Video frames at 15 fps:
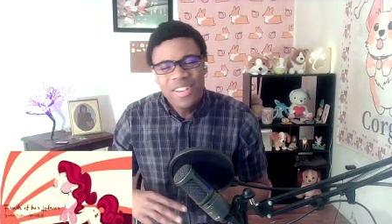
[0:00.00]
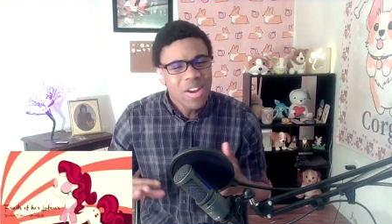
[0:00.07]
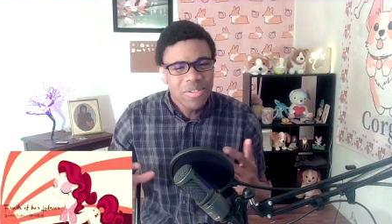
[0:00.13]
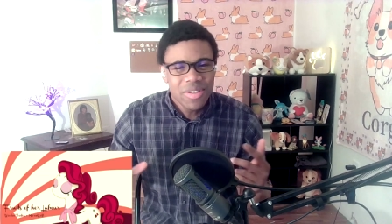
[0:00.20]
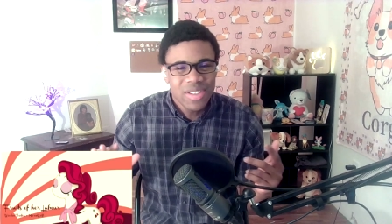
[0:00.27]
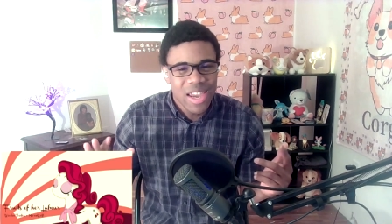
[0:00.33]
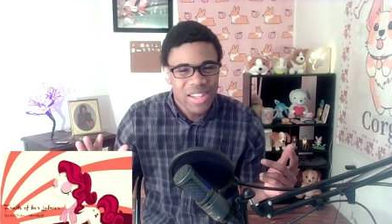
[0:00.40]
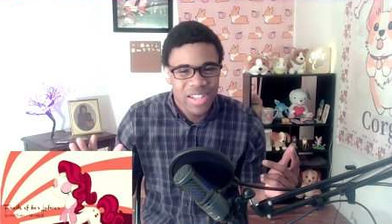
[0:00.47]
no
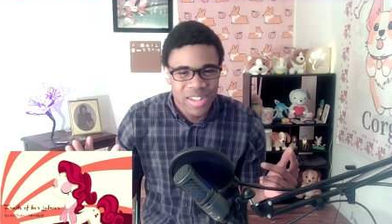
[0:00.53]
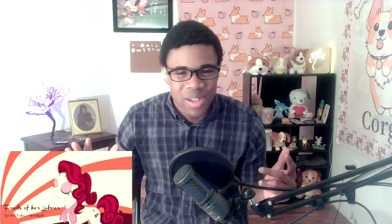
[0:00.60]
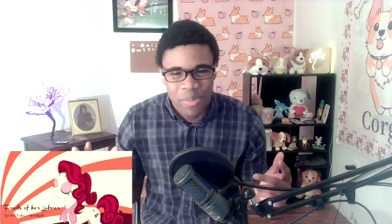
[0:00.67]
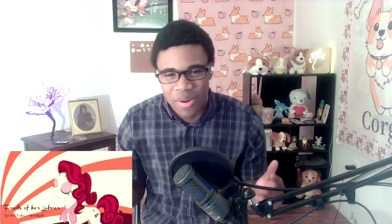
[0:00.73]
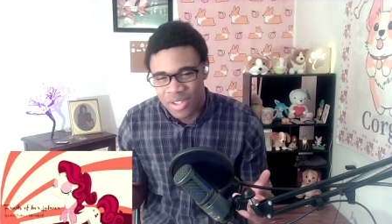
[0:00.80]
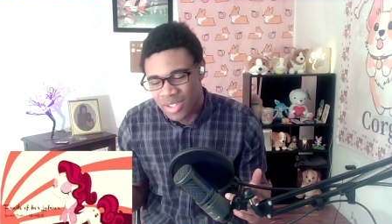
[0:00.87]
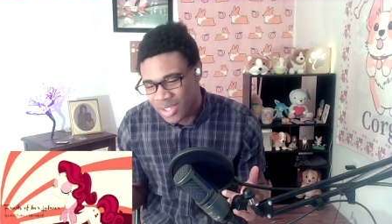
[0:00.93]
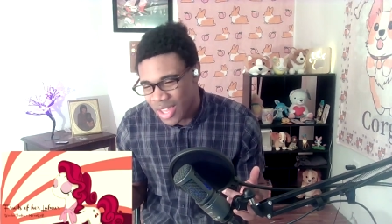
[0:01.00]
shade to the
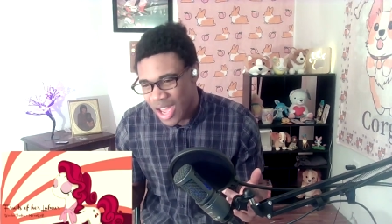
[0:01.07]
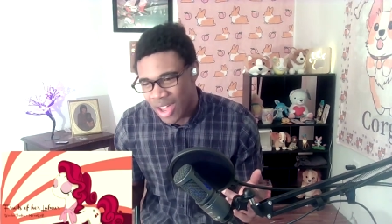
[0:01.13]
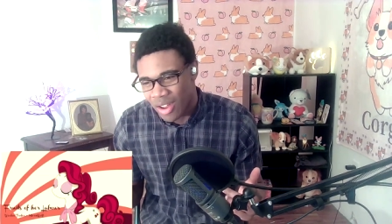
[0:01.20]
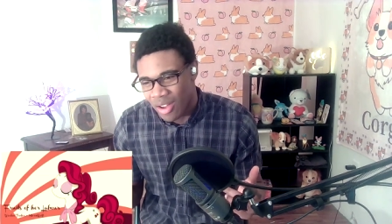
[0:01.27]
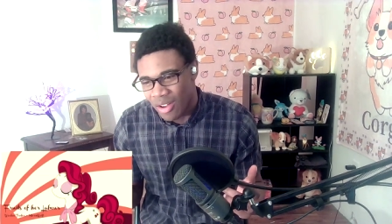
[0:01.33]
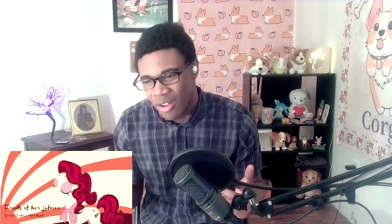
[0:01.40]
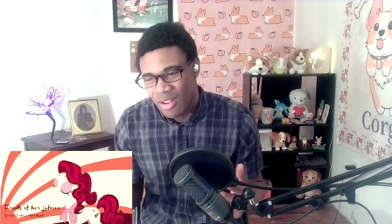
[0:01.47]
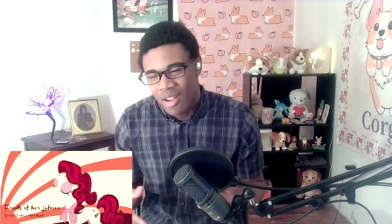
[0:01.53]
person at
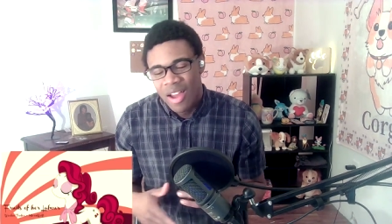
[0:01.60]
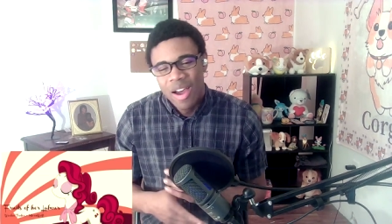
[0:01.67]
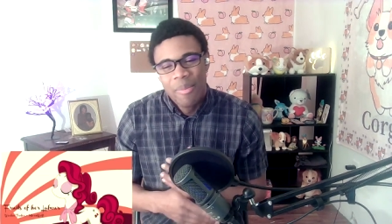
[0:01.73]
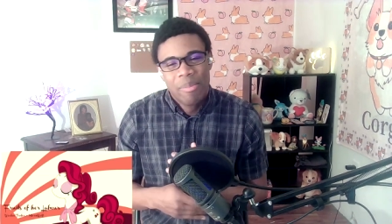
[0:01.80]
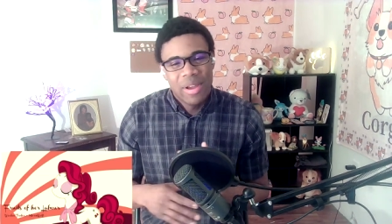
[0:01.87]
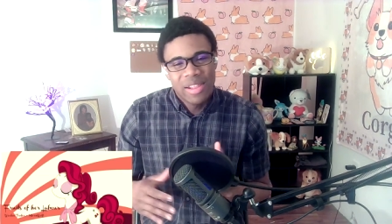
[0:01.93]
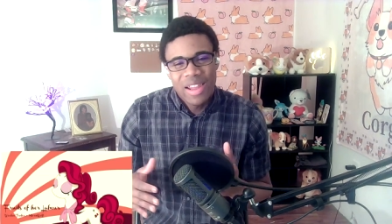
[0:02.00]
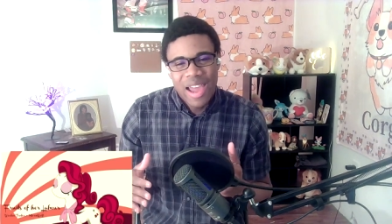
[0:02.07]
all,
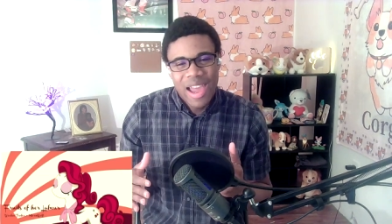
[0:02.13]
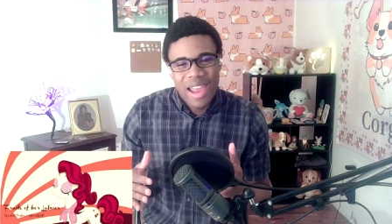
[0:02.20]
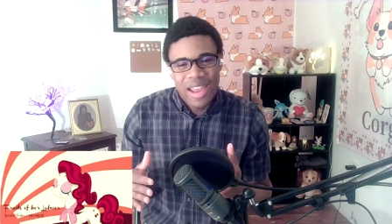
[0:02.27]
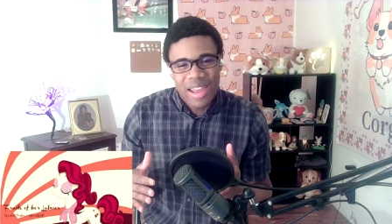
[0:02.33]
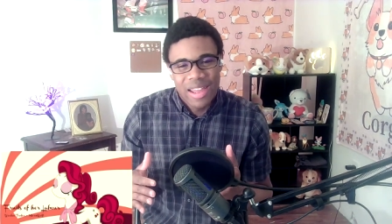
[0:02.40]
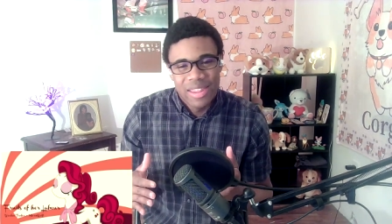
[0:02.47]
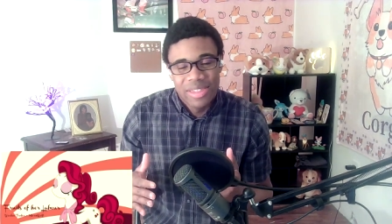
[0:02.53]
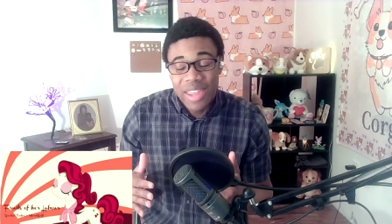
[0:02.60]
but
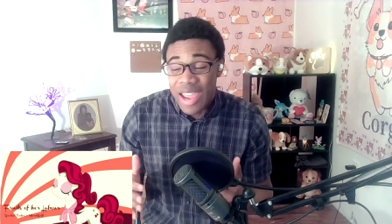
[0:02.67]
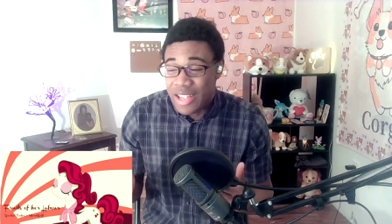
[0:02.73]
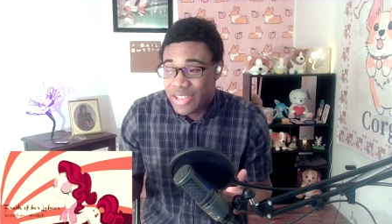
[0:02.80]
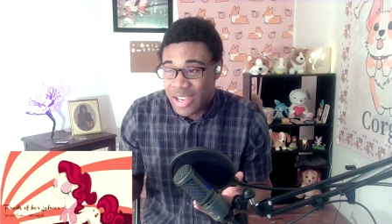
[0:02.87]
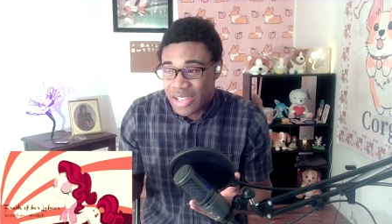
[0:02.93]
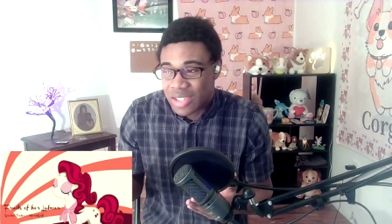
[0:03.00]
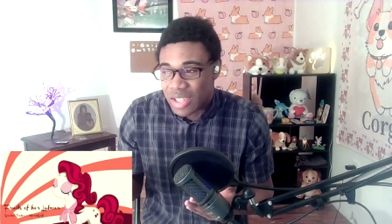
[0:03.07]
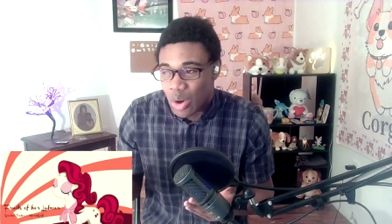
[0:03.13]
like, they
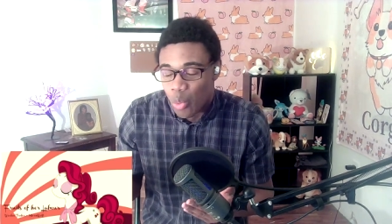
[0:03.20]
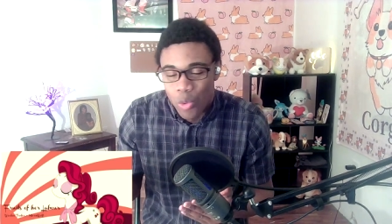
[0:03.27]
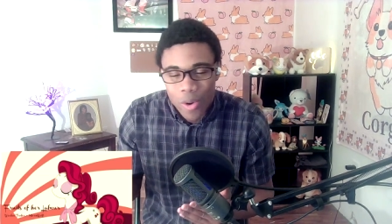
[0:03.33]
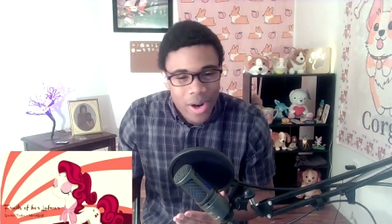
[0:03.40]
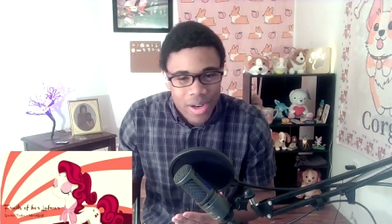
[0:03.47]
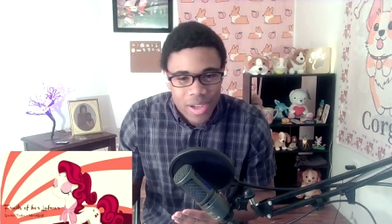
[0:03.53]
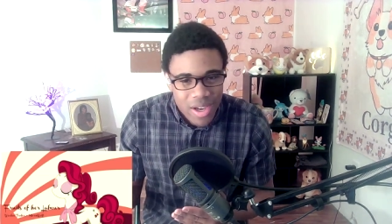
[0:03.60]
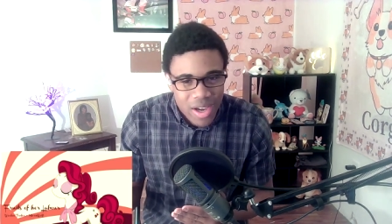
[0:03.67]
just
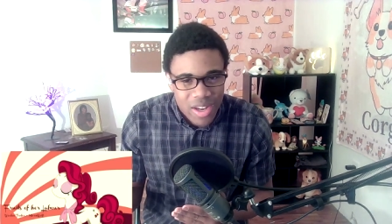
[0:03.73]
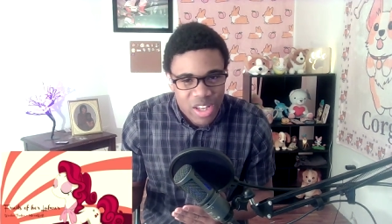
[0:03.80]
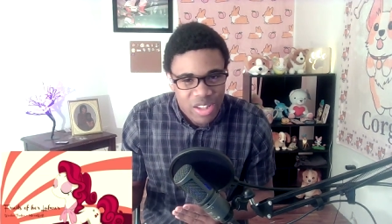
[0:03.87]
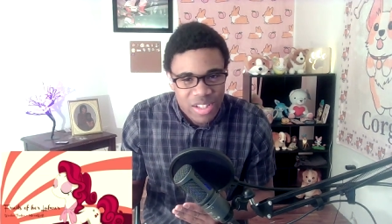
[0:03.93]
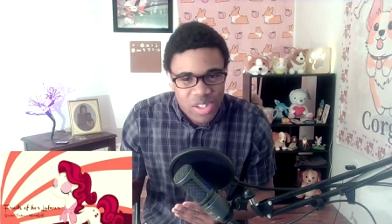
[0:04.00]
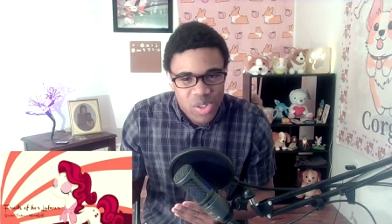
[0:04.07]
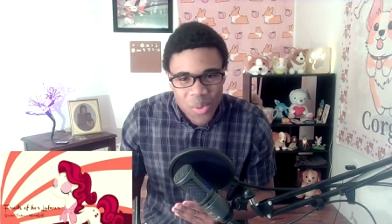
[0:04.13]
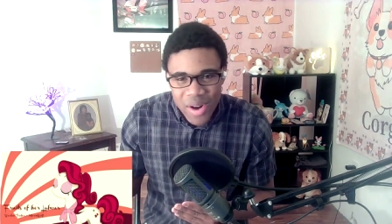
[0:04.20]
weren't good in
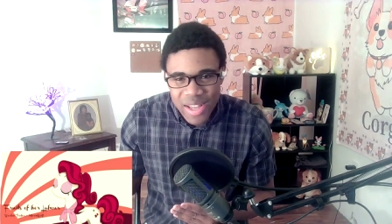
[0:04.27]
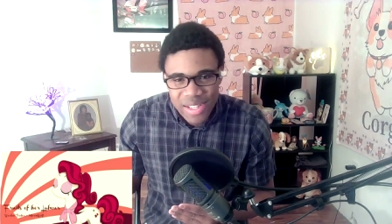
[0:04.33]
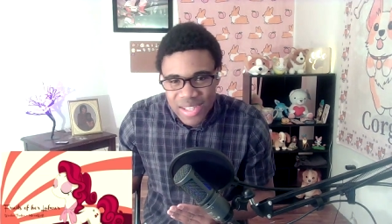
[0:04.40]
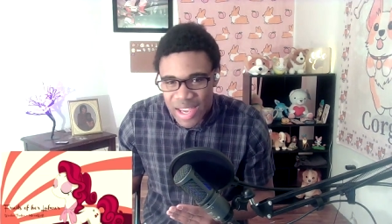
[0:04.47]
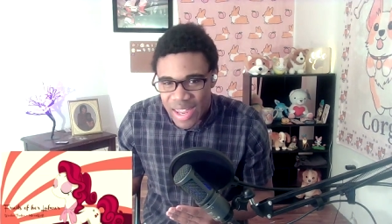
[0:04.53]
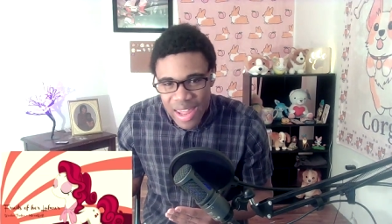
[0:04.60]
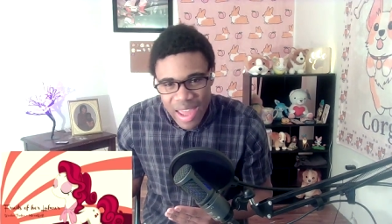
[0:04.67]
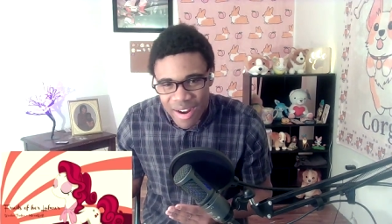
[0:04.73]
the
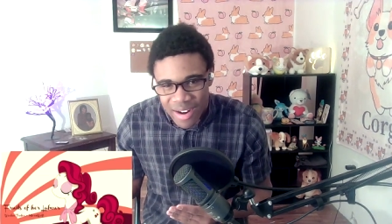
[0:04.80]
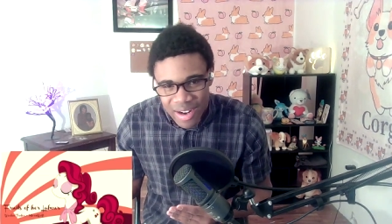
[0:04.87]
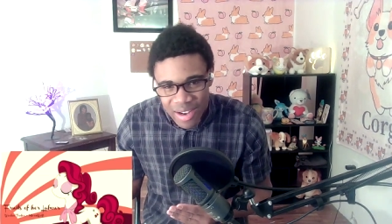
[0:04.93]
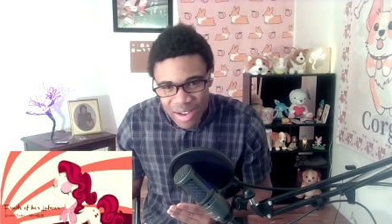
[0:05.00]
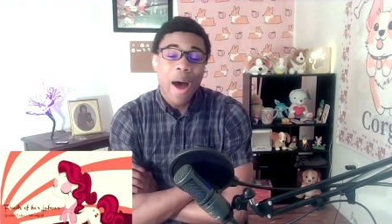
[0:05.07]
2010 era.